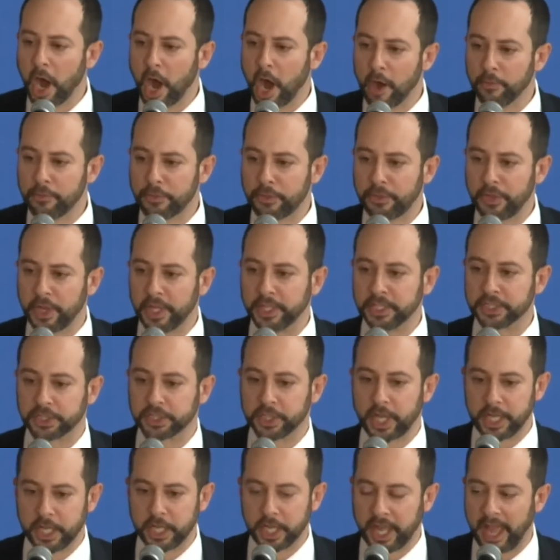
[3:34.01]
of things
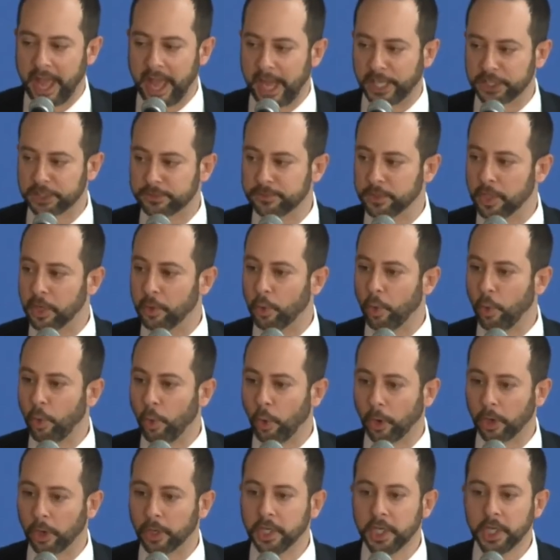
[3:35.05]
like a cash flow
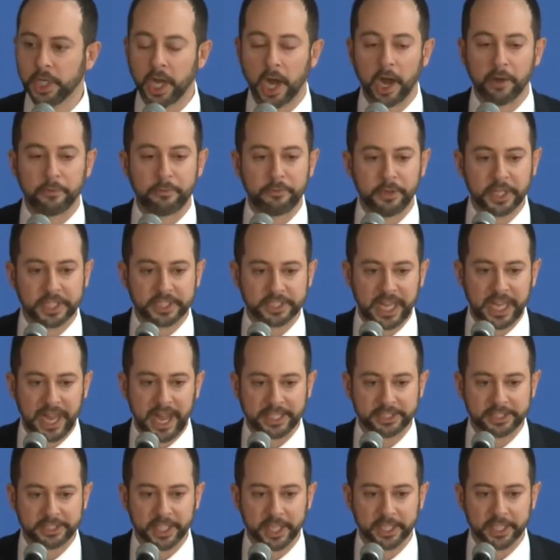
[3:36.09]
or a fixed
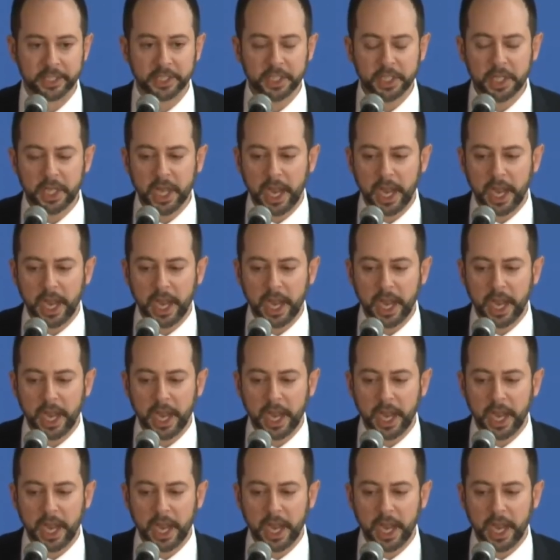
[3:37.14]
asset,